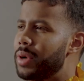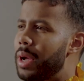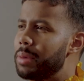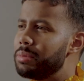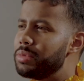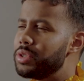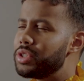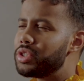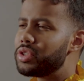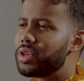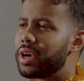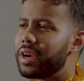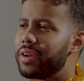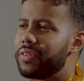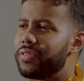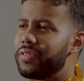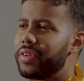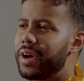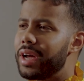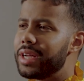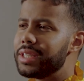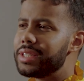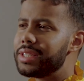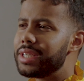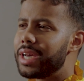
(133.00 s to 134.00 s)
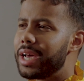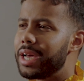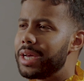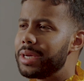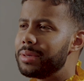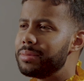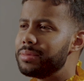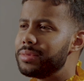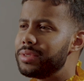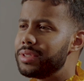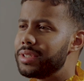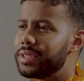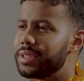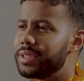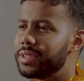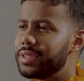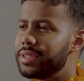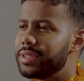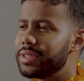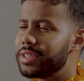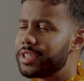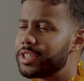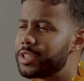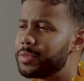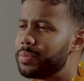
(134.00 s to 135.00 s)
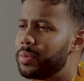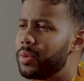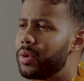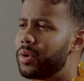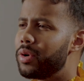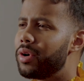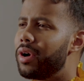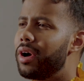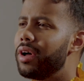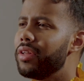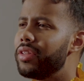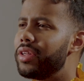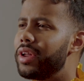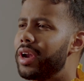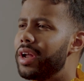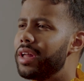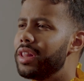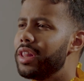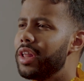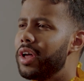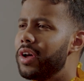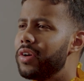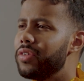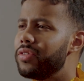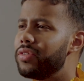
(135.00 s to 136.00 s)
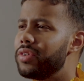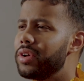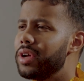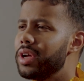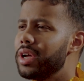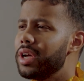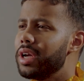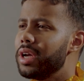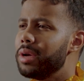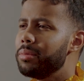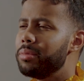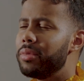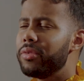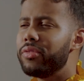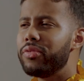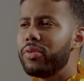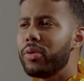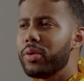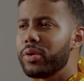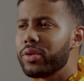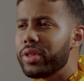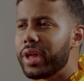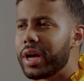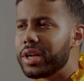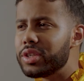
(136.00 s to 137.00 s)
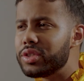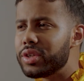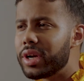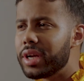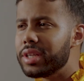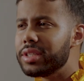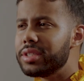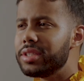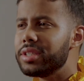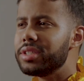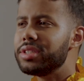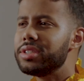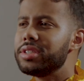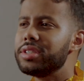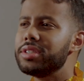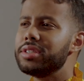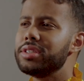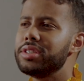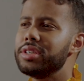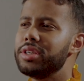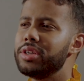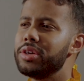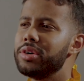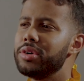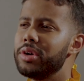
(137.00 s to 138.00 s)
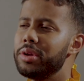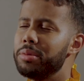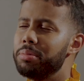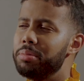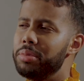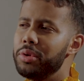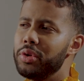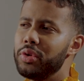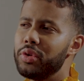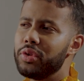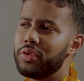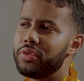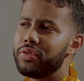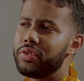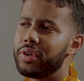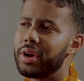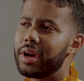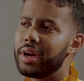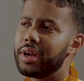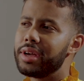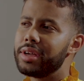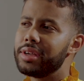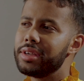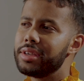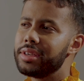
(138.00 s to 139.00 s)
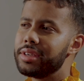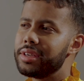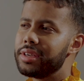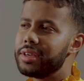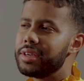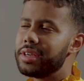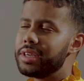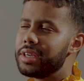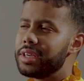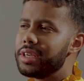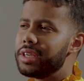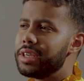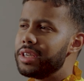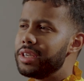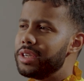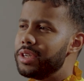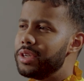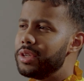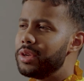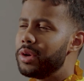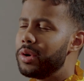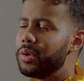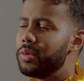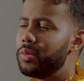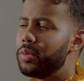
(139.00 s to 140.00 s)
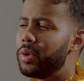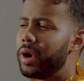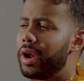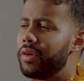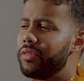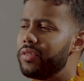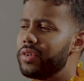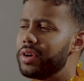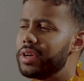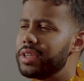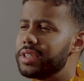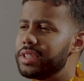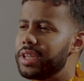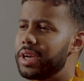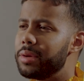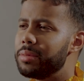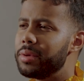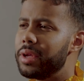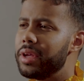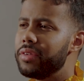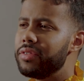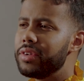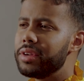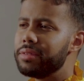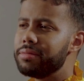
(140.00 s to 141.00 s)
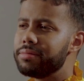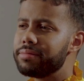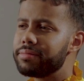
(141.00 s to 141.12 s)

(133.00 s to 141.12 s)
I'm just trying to find time to explore all that I love before that transition, you know, and beautify, you know, whatever it is that I'm given.